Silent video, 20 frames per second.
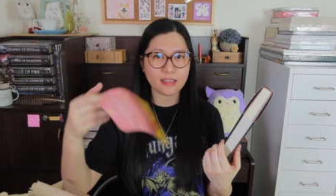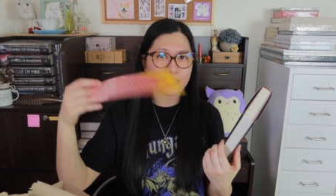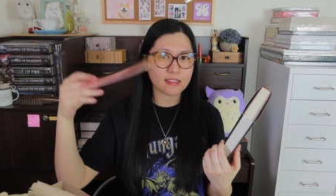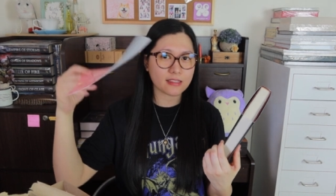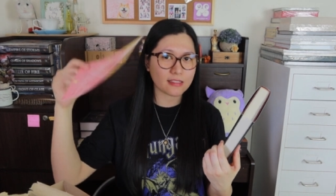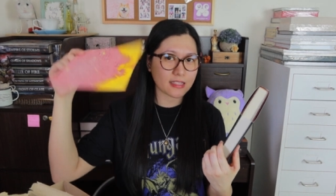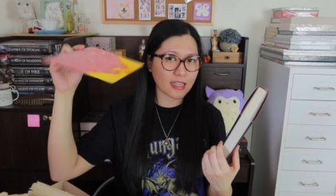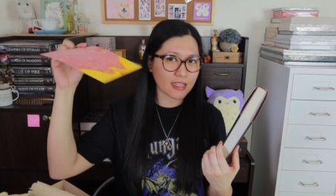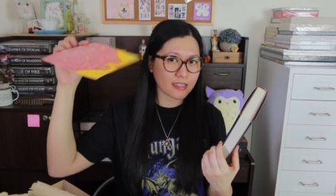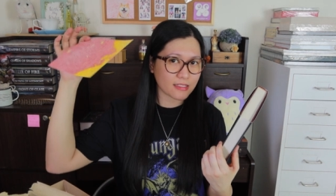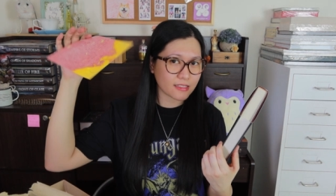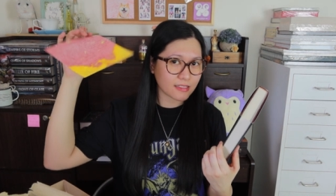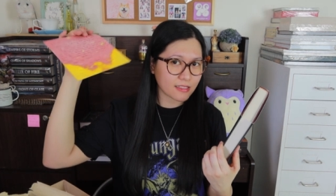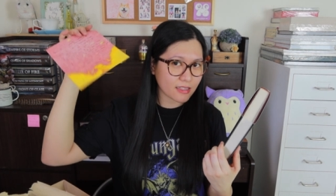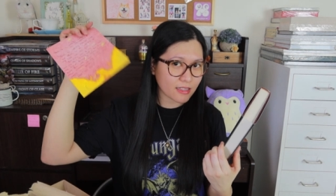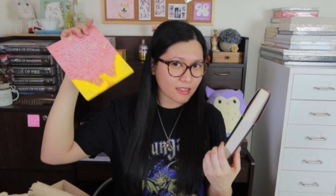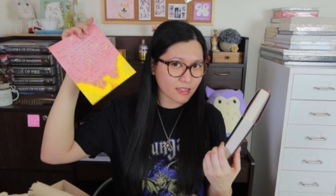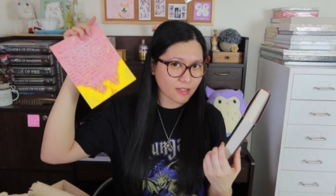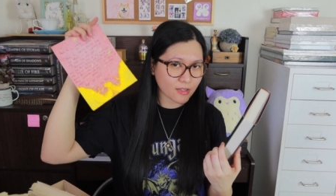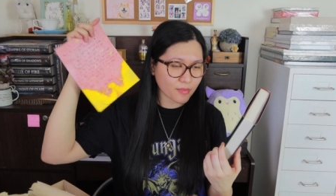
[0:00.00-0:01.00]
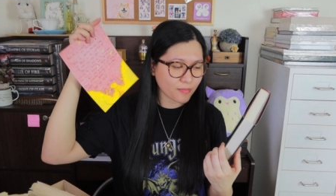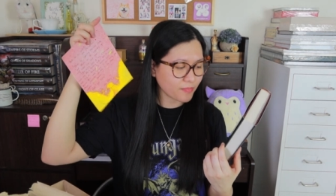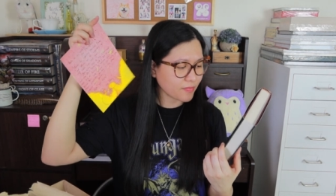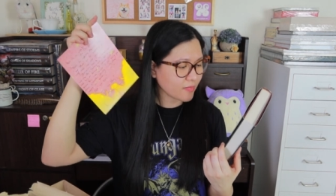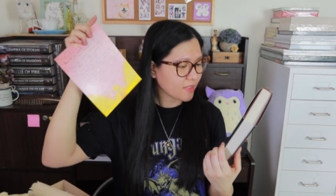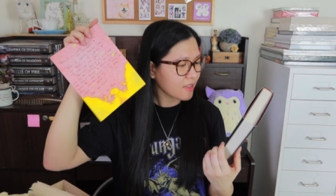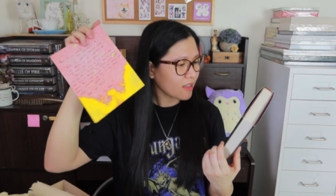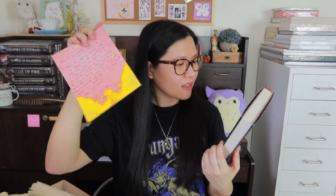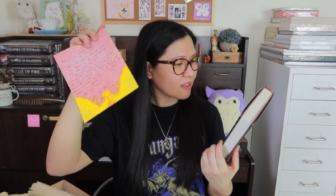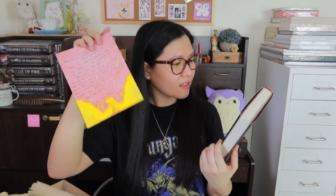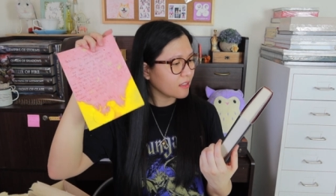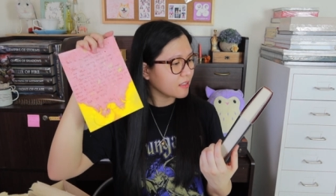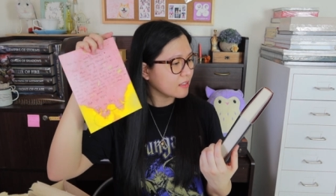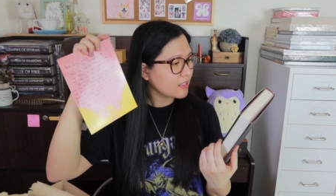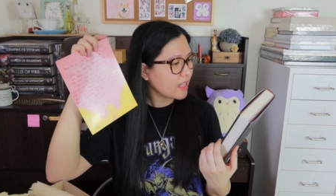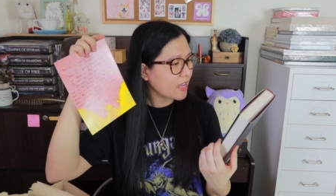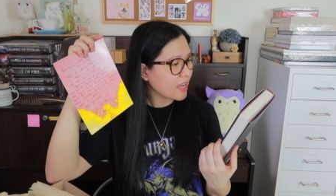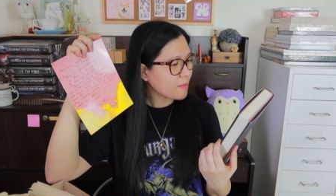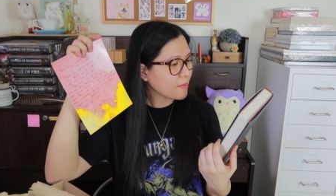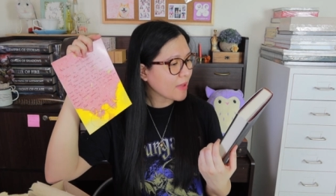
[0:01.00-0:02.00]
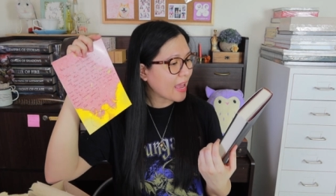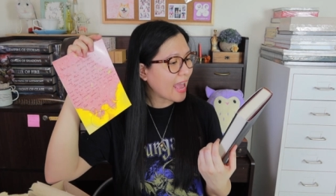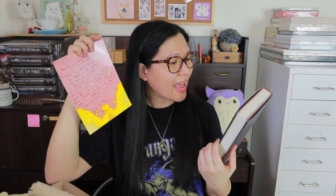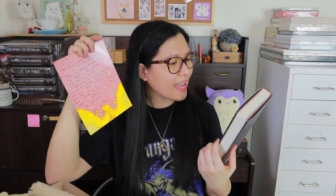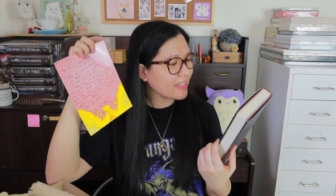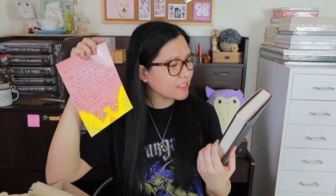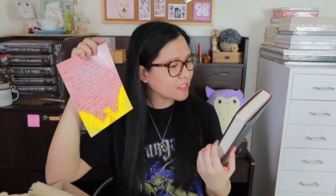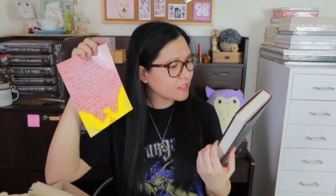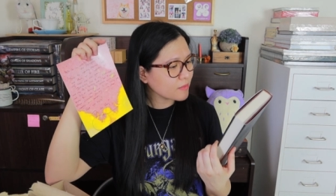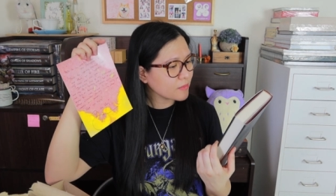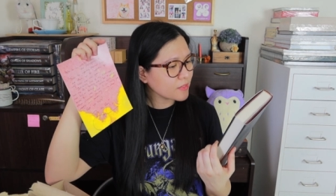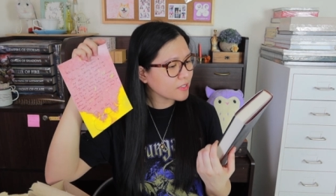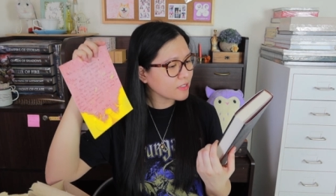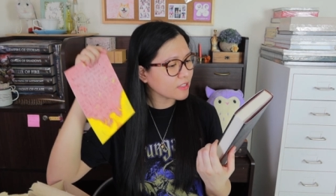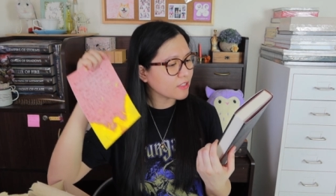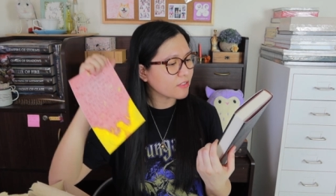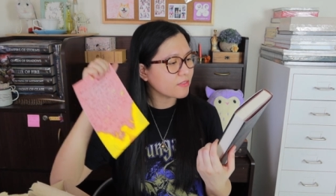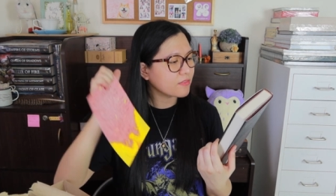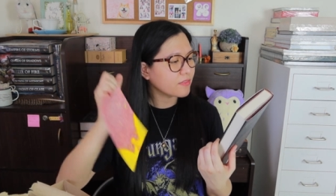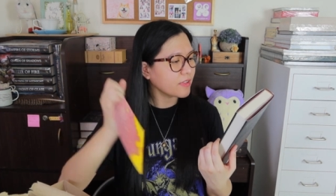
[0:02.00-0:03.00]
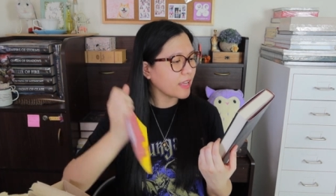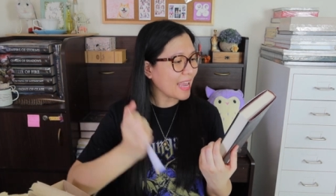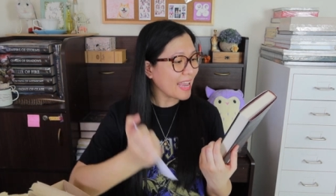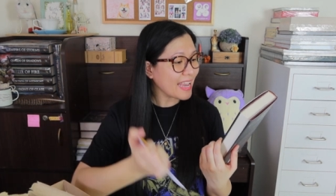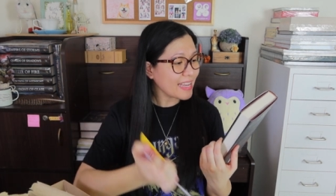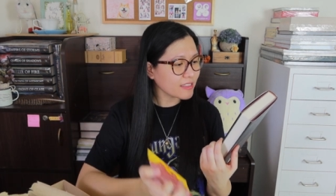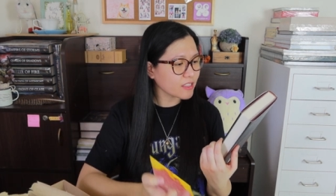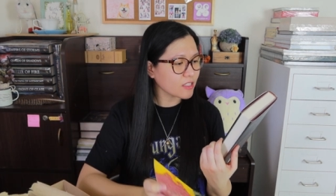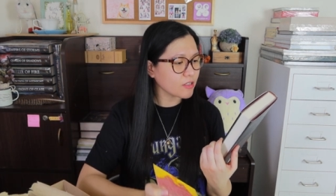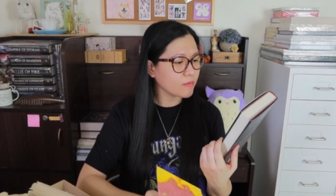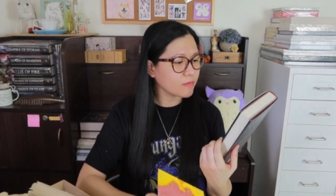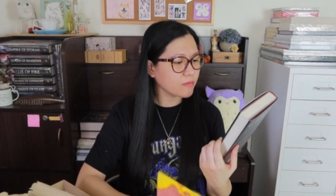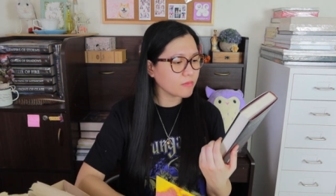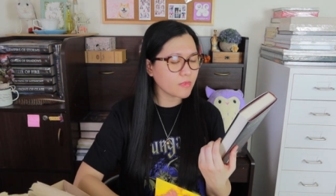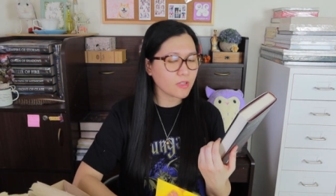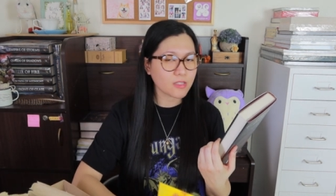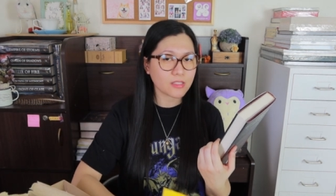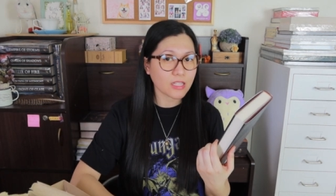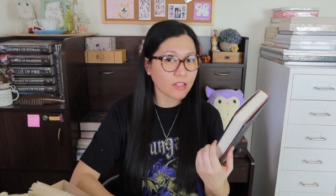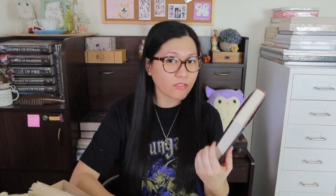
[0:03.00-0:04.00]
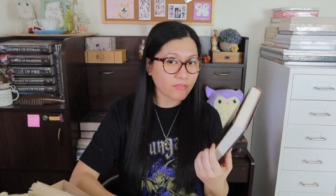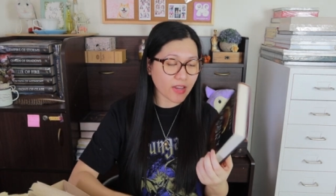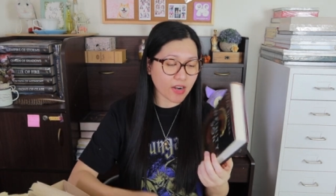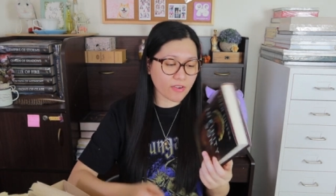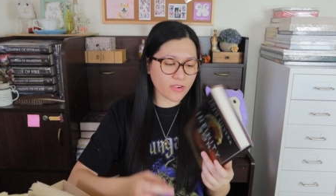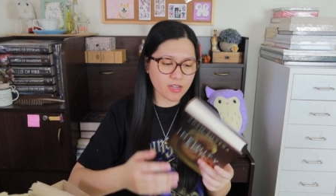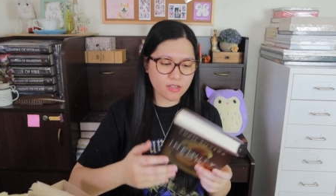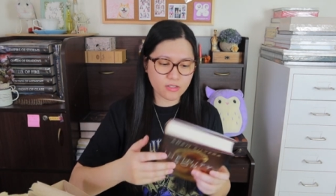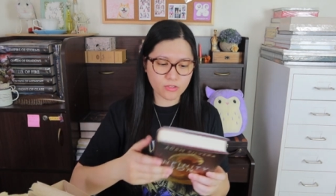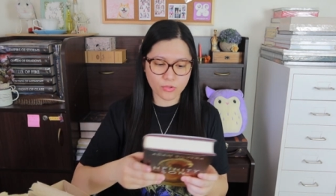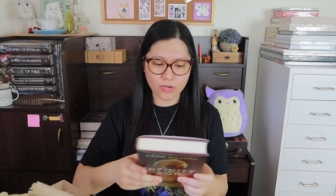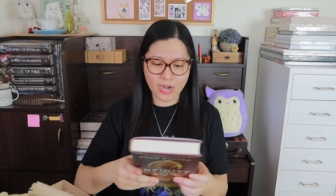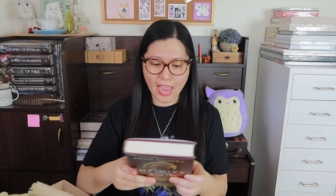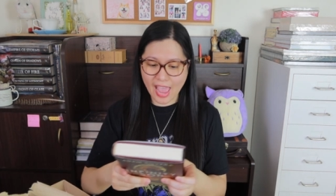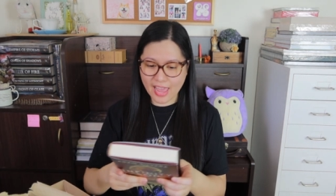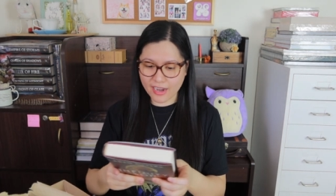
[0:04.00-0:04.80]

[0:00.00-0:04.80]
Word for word: I guess that's the um, name. Adam, Sil Adam Silvera or